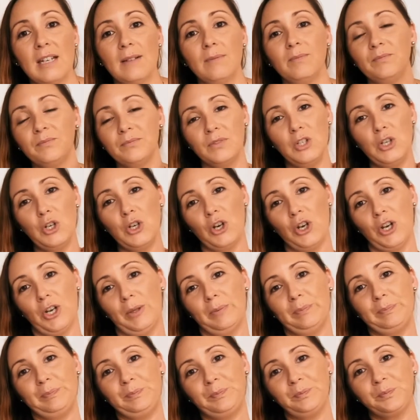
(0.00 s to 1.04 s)
you
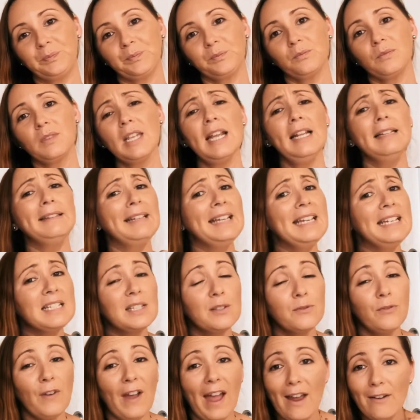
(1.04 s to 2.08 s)
know,
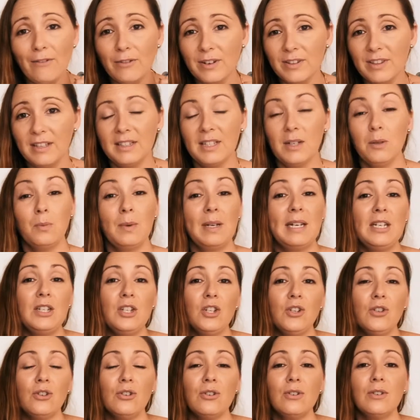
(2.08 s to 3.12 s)
links for everything that we
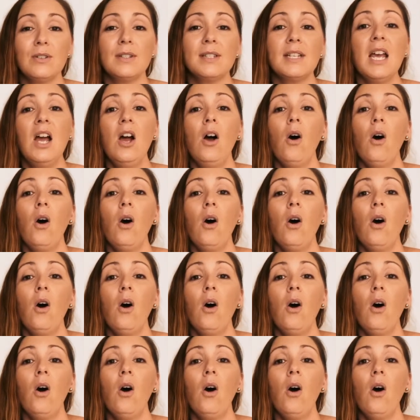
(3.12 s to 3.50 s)
use,